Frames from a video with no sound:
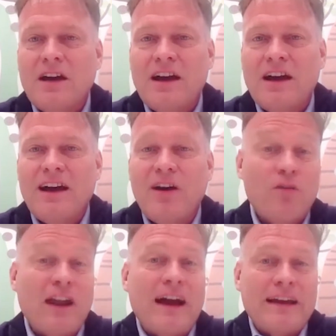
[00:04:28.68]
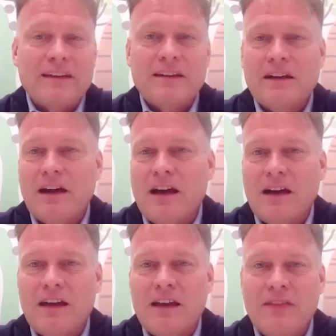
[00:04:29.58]
offline,
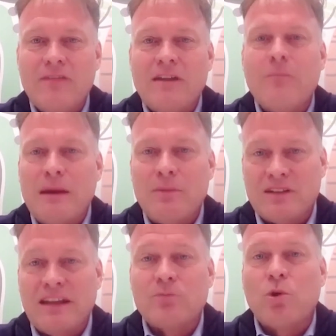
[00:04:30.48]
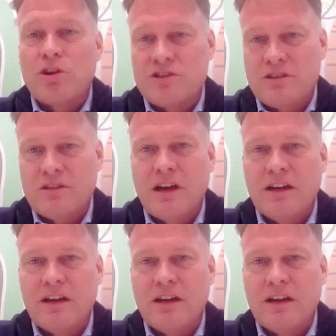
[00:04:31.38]
even the payment networks.